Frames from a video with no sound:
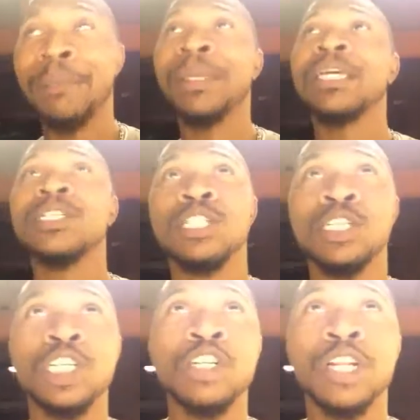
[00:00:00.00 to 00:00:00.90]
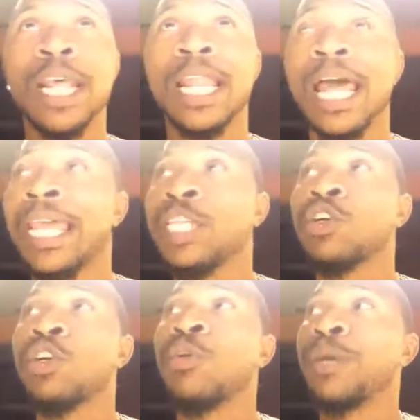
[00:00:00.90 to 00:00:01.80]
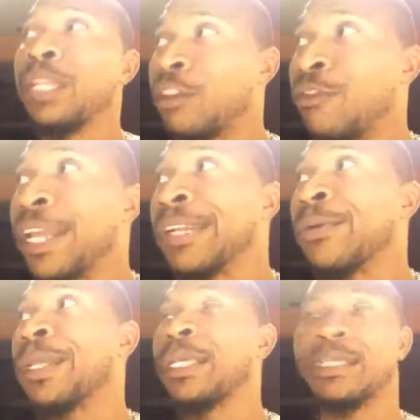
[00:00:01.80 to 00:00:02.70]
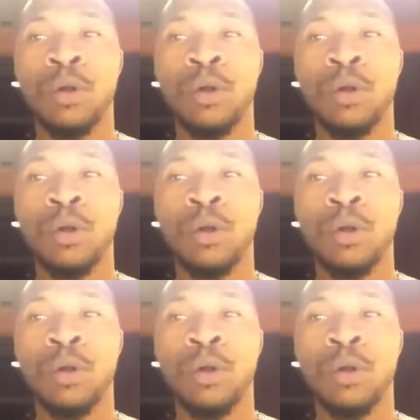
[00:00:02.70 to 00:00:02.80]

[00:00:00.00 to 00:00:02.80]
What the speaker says: Because the children of the light is going to win this victory.